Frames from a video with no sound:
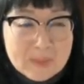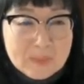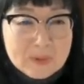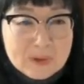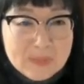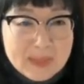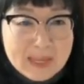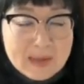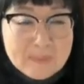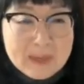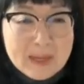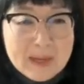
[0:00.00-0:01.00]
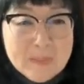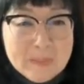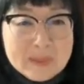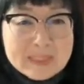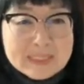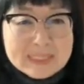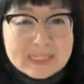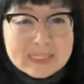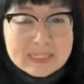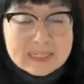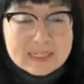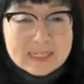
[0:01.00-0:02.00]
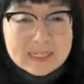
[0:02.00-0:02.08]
birthday coming up, and